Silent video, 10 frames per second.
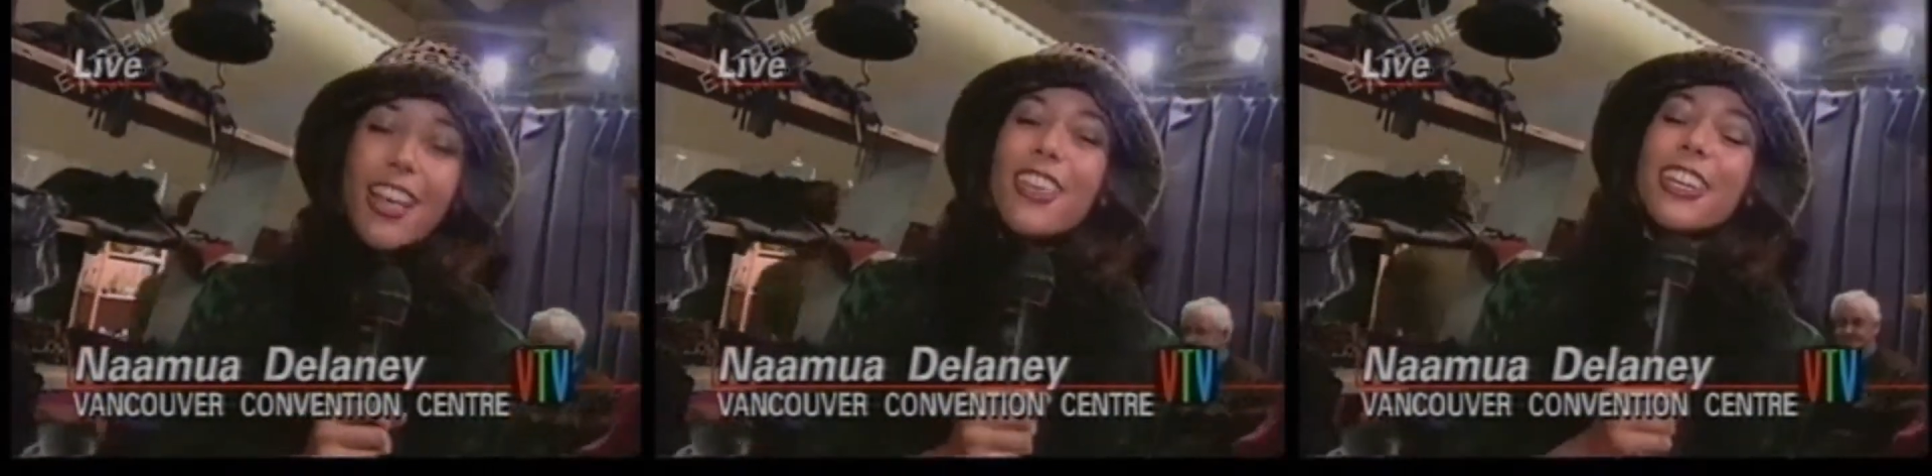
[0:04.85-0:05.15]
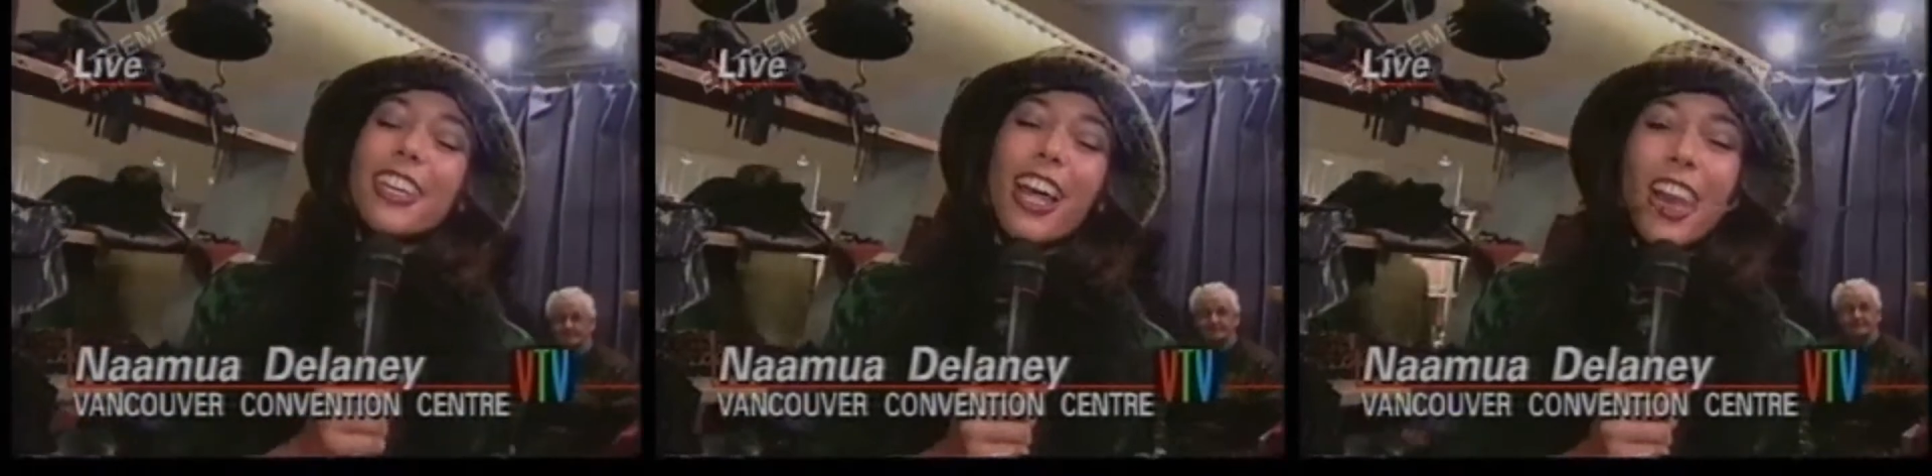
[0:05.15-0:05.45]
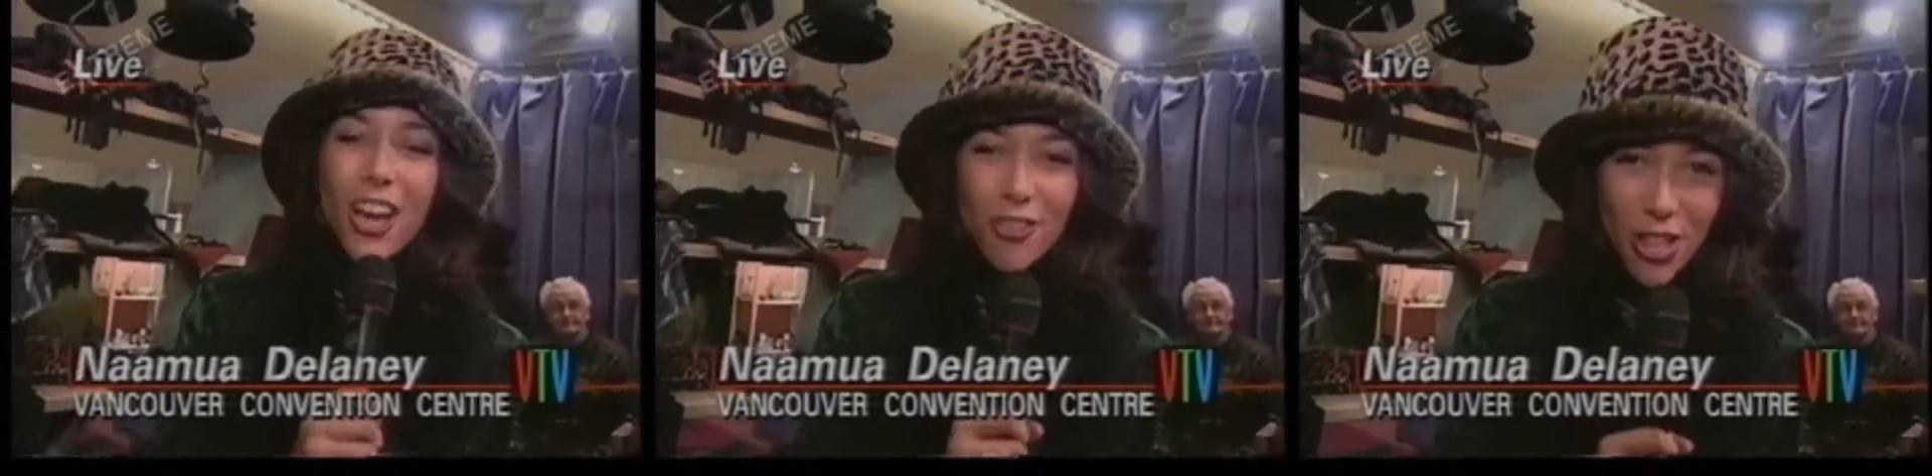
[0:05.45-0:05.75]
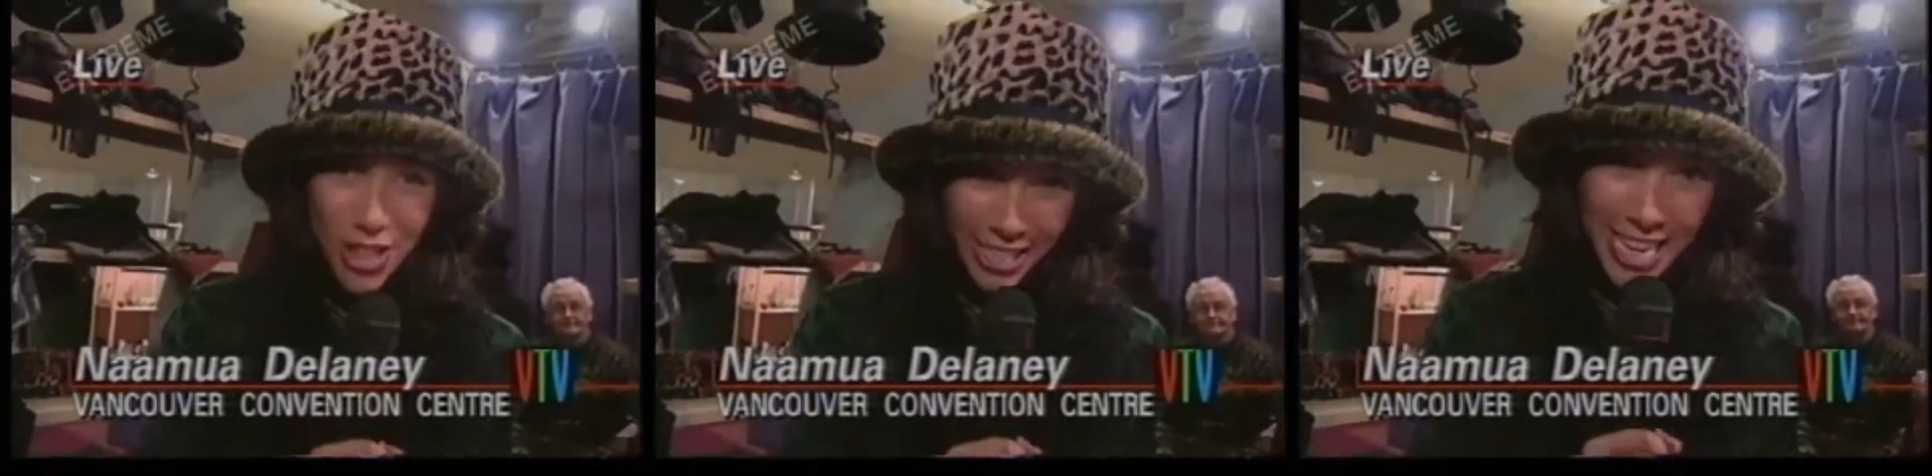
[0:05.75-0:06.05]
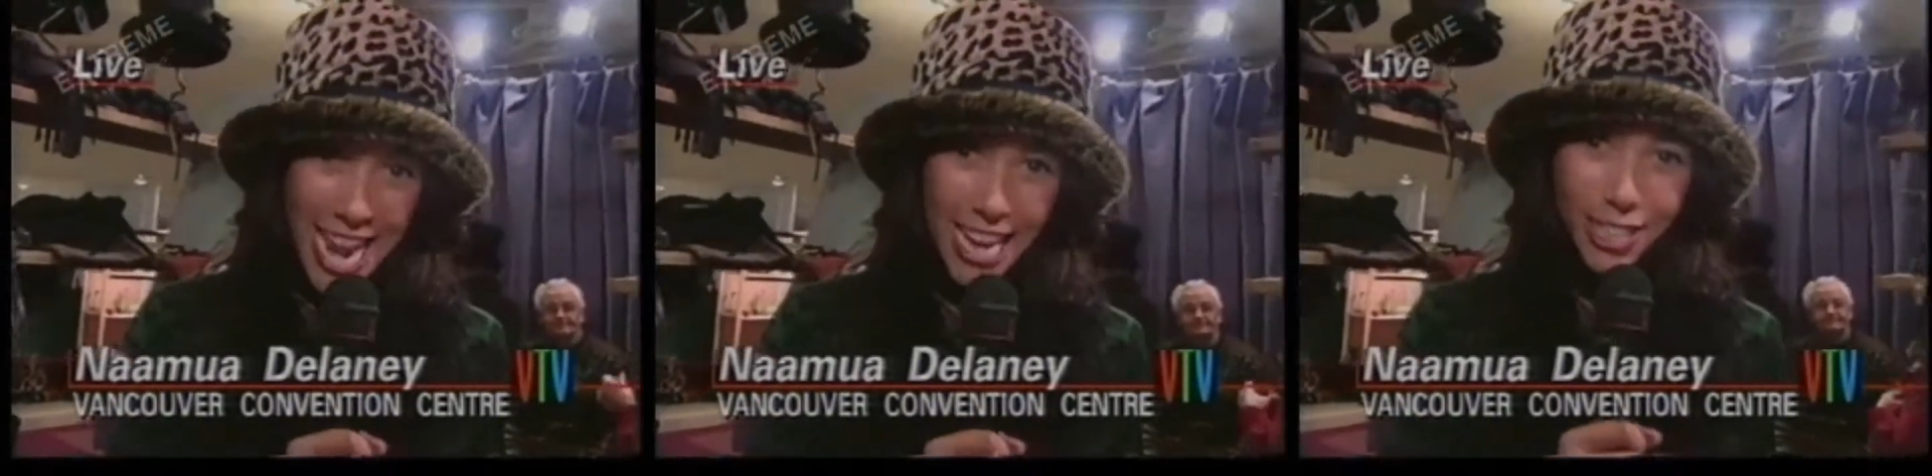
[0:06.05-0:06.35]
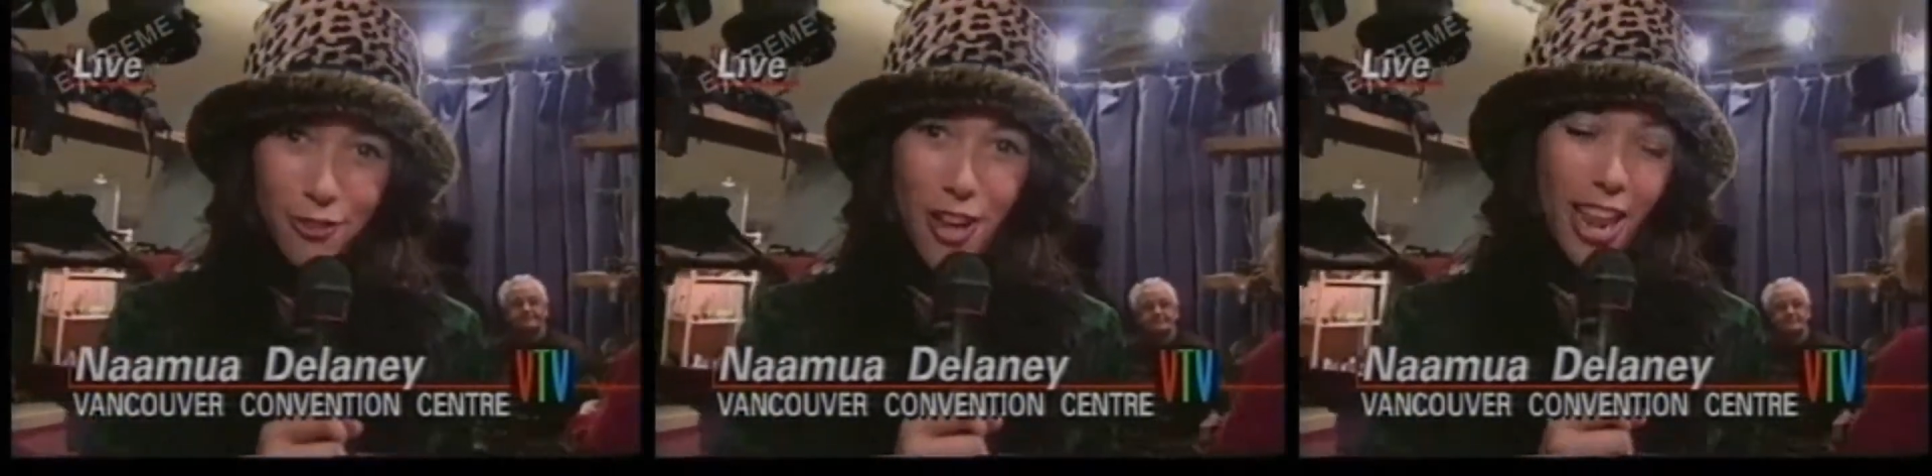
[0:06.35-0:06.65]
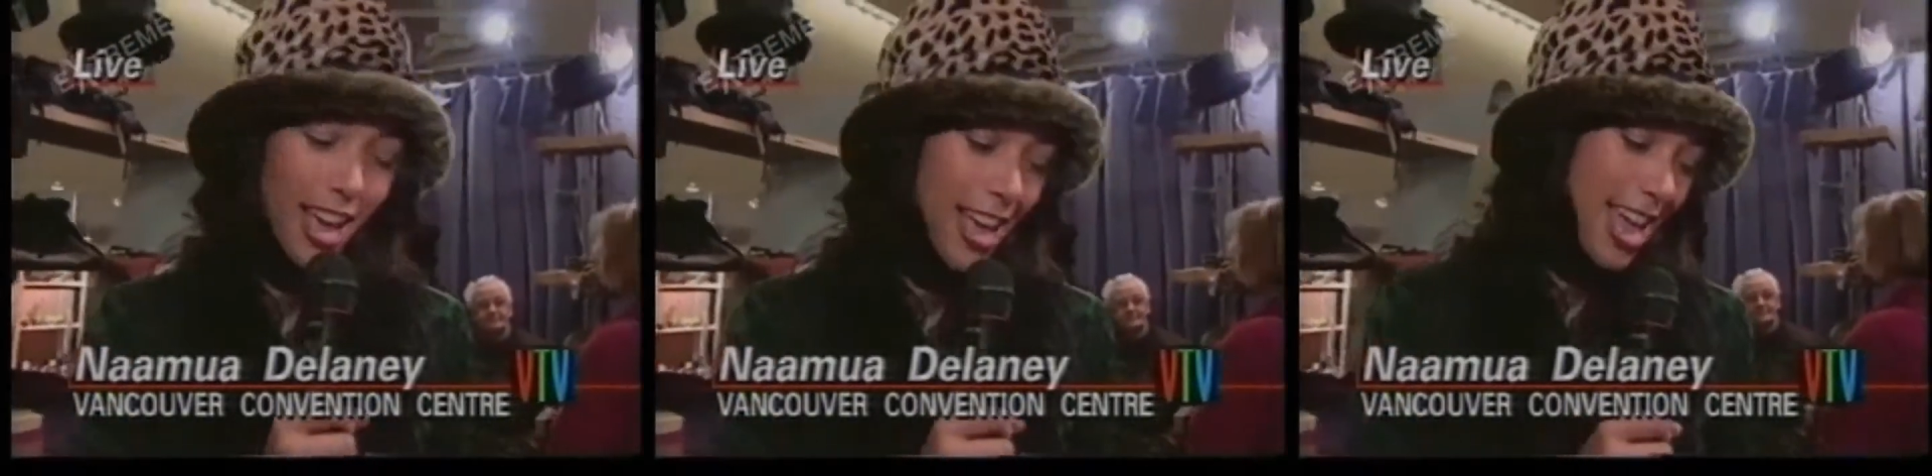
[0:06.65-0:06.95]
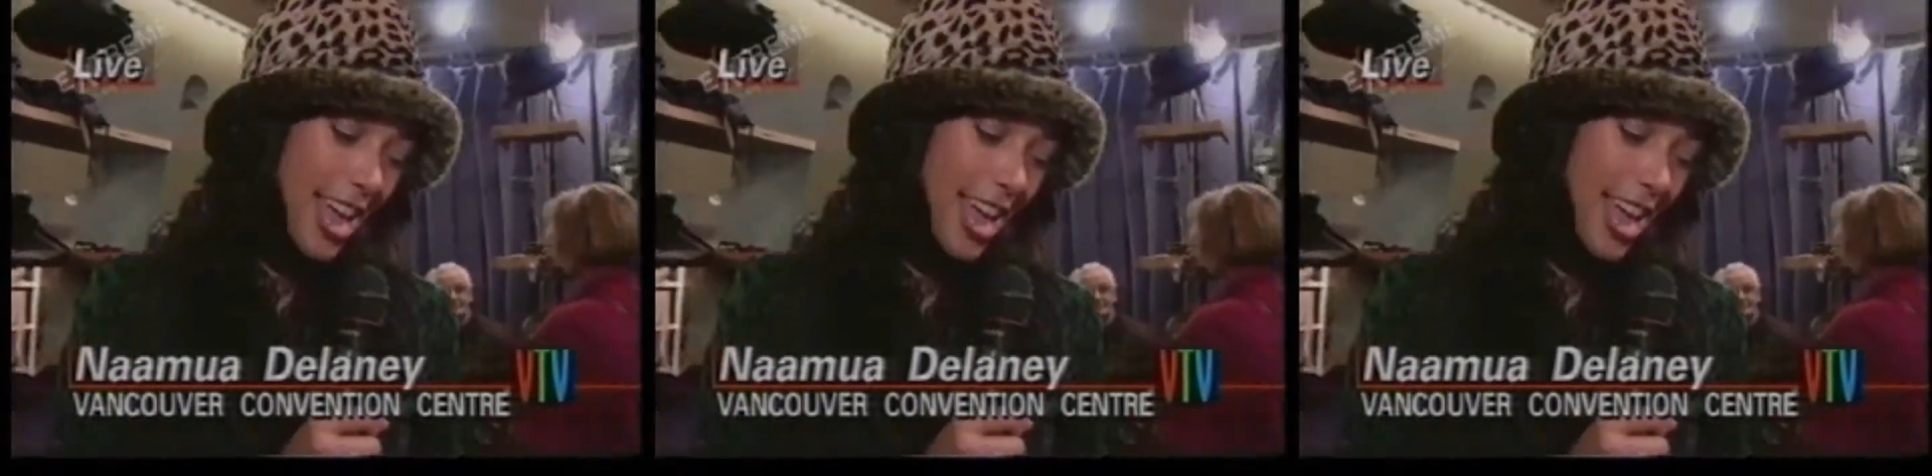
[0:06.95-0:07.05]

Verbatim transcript: then you're going to love this next fella.